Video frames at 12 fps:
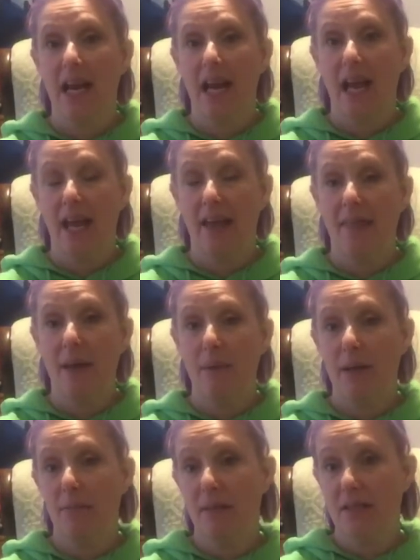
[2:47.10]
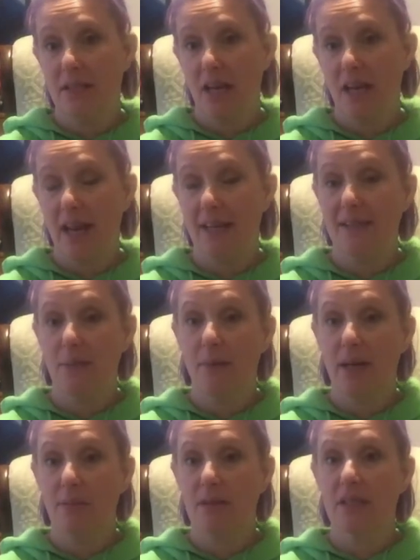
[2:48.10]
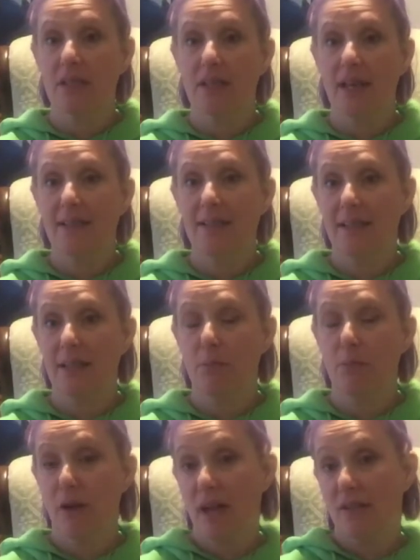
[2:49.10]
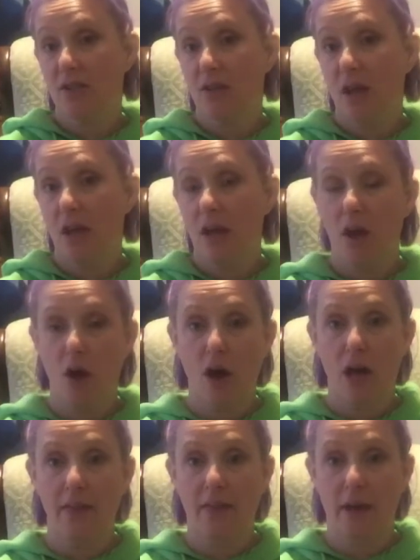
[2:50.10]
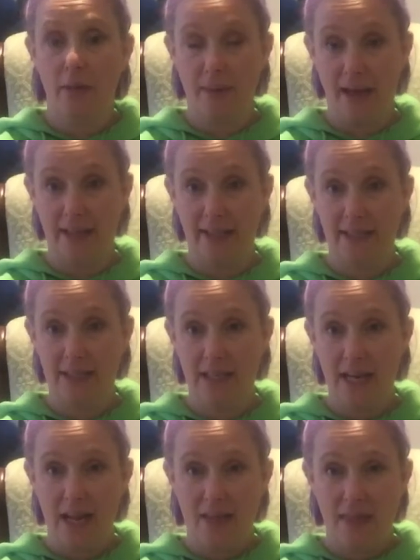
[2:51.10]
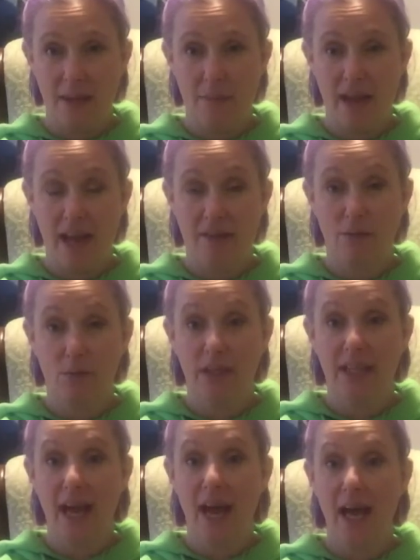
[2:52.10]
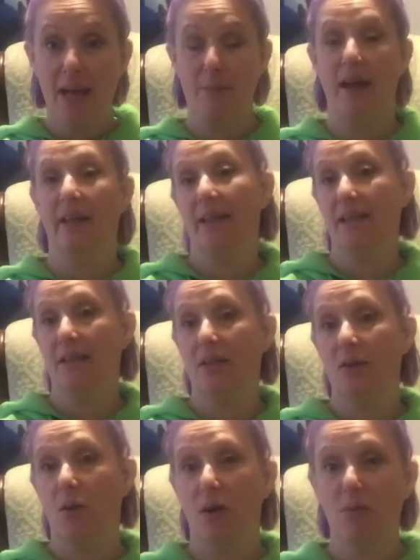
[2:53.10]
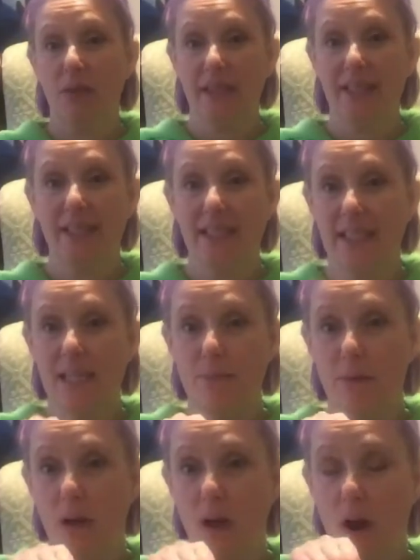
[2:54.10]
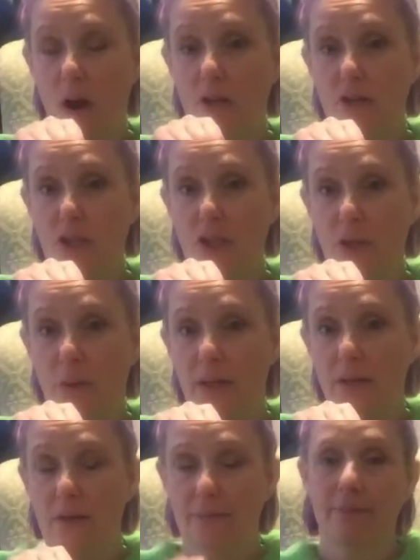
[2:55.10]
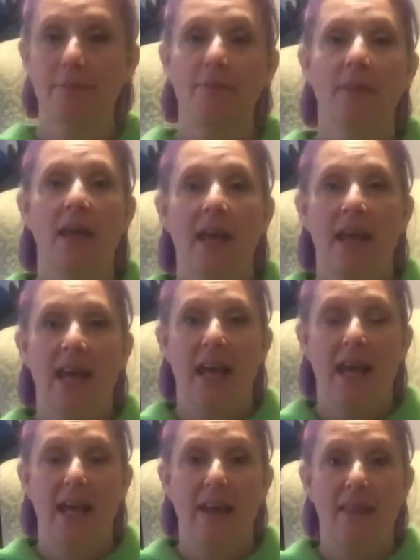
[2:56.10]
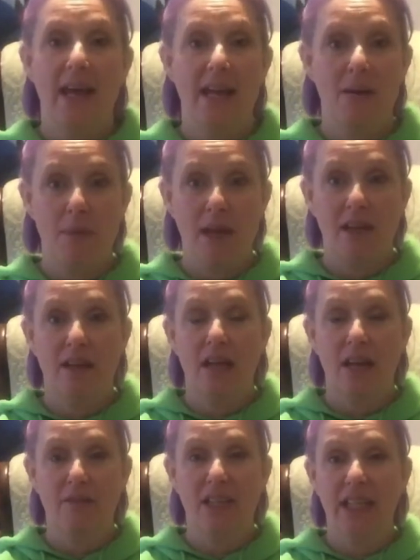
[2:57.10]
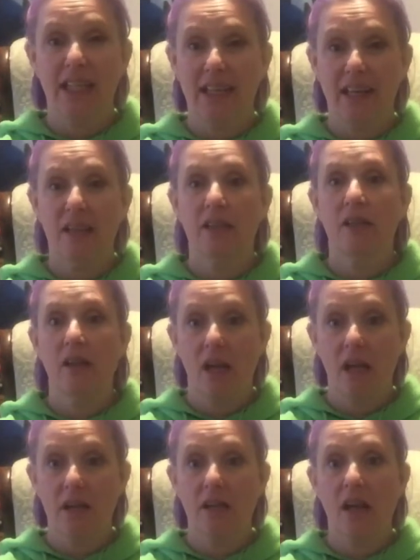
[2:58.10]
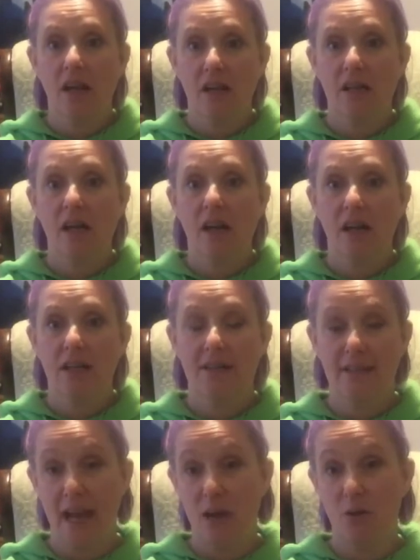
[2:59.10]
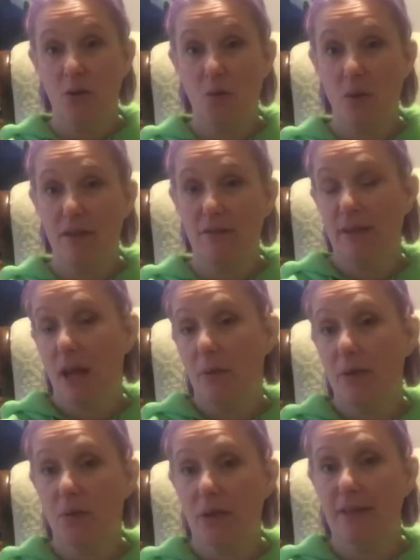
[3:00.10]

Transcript: and that baby's tongue hasn't been able to nicely press on their palate, they may have a really high palate or a really steep arch to it. And that can make kind of a clicking sound when the flow is really